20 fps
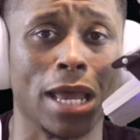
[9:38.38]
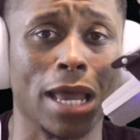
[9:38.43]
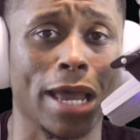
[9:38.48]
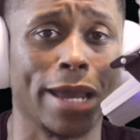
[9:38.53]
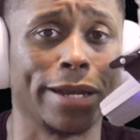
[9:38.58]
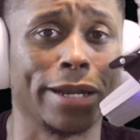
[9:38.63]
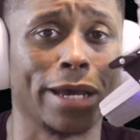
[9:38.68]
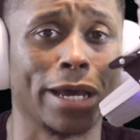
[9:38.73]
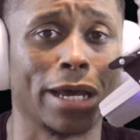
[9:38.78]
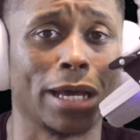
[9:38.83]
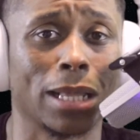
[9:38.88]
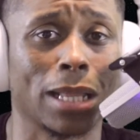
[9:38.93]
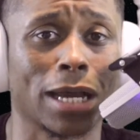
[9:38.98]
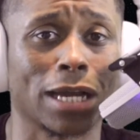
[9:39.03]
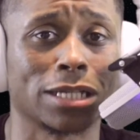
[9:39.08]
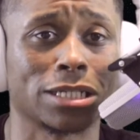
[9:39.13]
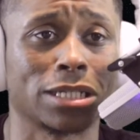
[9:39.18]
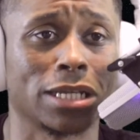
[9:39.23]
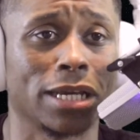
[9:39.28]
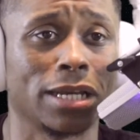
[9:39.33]
And like
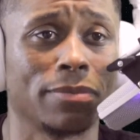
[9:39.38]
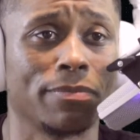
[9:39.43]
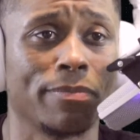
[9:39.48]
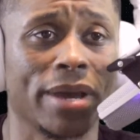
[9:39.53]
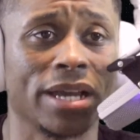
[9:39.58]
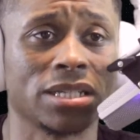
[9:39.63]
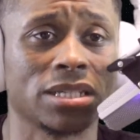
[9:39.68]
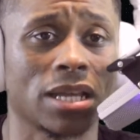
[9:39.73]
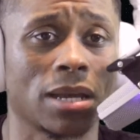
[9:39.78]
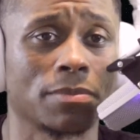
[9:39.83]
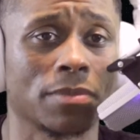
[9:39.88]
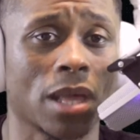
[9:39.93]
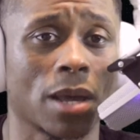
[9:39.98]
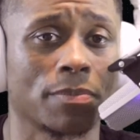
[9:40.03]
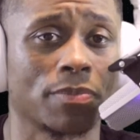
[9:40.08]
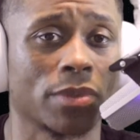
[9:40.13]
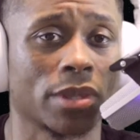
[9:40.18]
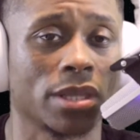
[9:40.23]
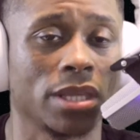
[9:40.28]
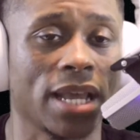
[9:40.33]
I said, basically
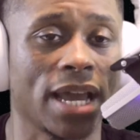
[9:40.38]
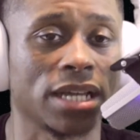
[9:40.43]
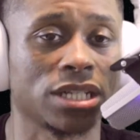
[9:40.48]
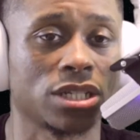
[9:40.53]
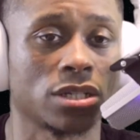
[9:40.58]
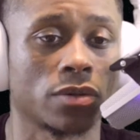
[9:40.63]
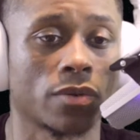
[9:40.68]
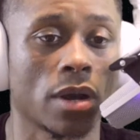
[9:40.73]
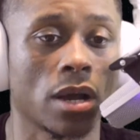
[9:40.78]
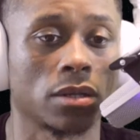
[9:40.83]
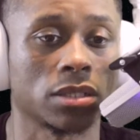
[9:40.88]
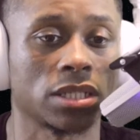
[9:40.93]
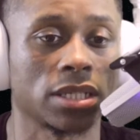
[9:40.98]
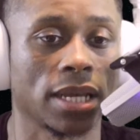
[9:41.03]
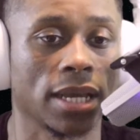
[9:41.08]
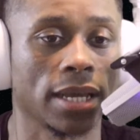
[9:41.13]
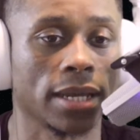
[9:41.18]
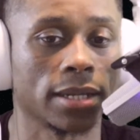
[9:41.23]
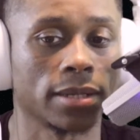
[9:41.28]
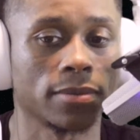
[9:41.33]
I'm dancing around
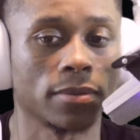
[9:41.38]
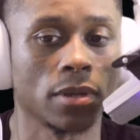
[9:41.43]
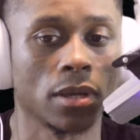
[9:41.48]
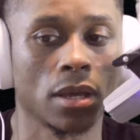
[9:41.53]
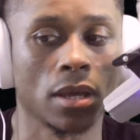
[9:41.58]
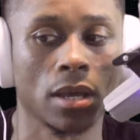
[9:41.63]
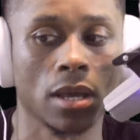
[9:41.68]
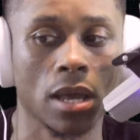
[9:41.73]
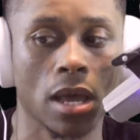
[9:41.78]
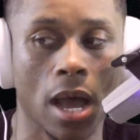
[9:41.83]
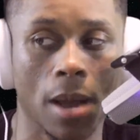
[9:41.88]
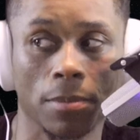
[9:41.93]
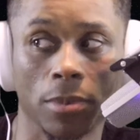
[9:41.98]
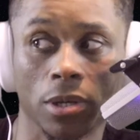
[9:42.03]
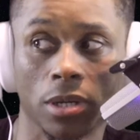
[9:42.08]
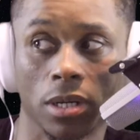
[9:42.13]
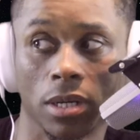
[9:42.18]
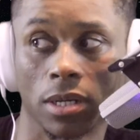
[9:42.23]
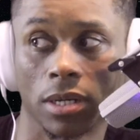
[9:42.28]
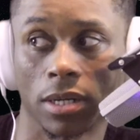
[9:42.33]
saying I'm
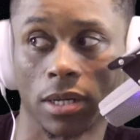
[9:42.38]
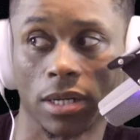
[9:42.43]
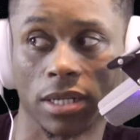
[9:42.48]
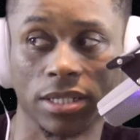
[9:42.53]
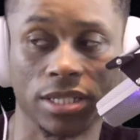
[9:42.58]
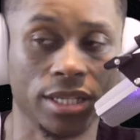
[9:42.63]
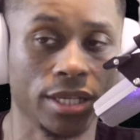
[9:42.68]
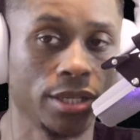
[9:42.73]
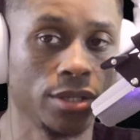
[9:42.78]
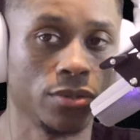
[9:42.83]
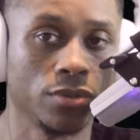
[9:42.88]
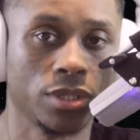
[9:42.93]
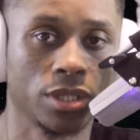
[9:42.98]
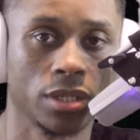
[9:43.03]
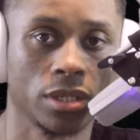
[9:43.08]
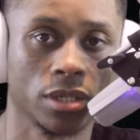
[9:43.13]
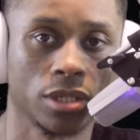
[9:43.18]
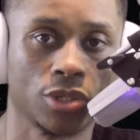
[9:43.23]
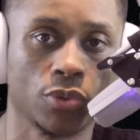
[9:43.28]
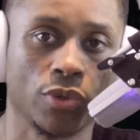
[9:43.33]
gonna continue
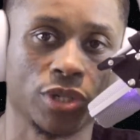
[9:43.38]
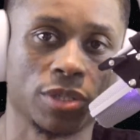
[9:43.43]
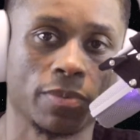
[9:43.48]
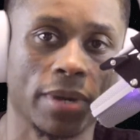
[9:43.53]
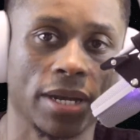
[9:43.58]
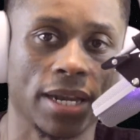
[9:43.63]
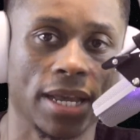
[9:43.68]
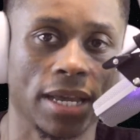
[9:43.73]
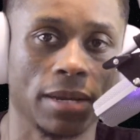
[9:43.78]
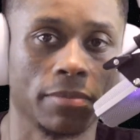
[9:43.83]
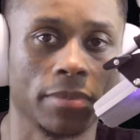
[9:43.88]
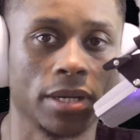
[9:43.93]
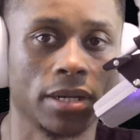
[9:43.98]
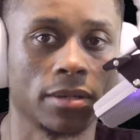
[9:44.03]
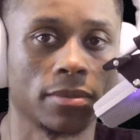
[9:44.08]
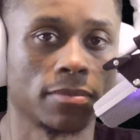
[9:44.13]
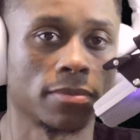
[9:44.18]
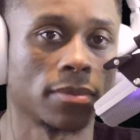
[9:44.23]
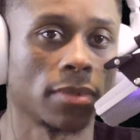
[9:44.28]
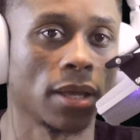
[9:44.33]
to switch my name
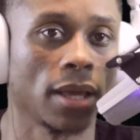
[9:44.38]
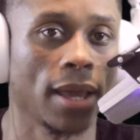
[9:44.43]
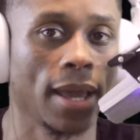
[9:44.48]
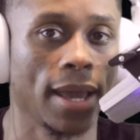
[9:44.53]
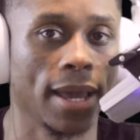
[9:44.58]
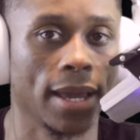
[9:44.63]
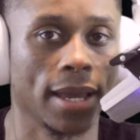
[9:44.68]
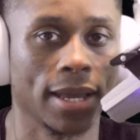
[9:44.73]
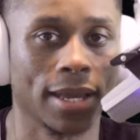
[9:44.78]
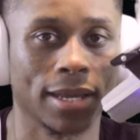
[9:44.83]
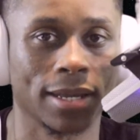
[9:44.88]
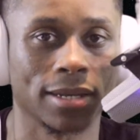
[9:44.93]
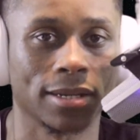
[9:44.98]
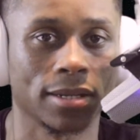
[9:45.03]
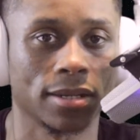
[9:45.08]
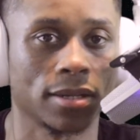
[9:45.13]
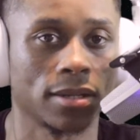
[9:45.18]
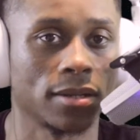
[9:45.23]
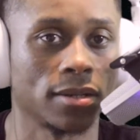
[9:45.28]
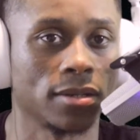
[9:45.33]
up and
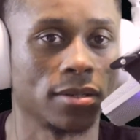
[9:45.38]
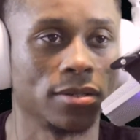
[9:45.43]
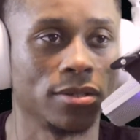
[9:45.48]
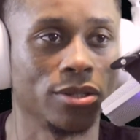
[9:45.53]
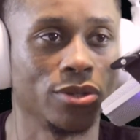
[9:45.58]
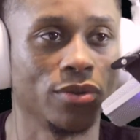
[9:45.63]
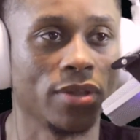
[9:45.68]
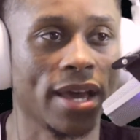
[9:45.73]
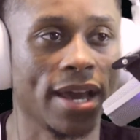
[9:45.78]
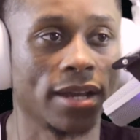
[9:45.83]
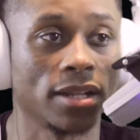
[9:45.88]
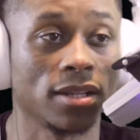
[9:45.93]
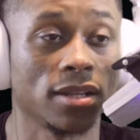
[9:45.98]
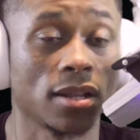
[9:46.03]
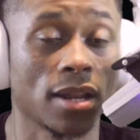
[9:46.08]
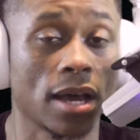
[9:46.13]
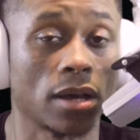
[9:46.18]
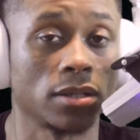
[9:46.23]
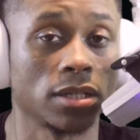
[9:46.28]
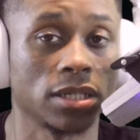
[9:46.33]
do that
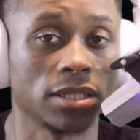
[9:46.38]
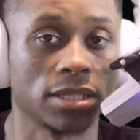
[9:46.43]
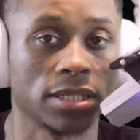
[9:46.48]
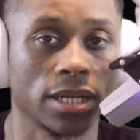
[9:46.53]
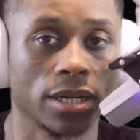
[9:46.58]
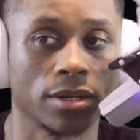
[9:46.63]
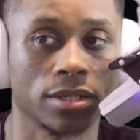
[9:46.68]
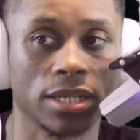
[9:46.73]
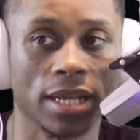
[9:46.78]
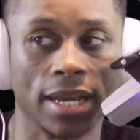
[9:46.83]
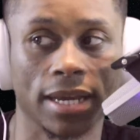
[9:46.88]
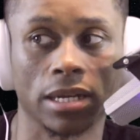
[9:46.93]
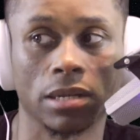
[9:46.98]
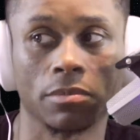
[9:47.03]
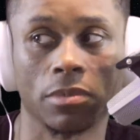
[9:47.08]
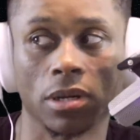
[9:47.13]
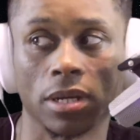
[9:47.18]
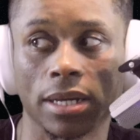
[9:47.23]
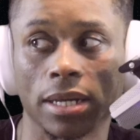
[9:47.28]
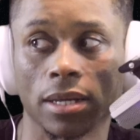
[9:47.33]
not only because it's entertaining,
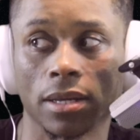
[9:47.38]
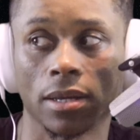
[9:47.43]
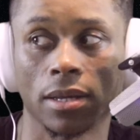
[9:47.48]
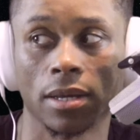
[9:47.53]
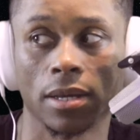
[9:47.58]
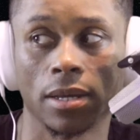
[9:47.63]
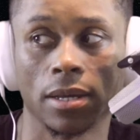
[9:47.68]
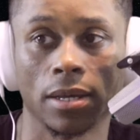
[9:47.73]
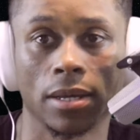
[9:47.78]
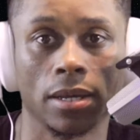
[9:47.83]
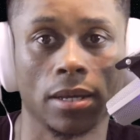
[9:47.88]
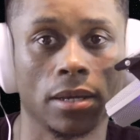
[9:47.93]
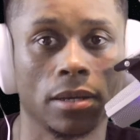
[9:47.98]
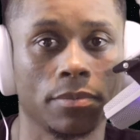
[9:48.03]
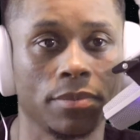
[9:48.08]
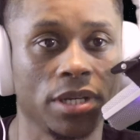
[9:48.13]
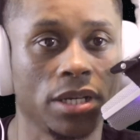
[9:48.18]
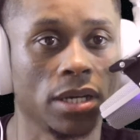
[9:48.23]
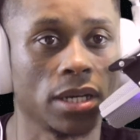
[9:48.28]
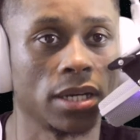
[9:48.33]
but
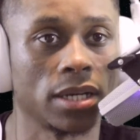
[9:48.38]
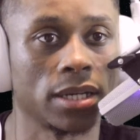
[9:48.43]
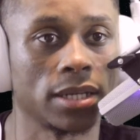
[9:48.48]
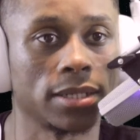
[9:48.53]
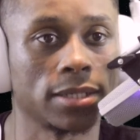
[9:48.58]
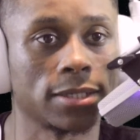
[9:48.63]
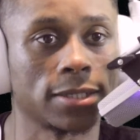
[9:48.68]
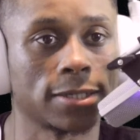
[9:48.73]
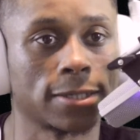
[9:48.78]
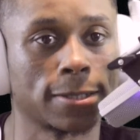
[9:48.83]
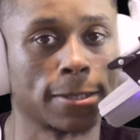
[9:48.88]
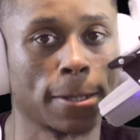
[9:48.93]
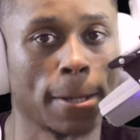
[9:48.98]
because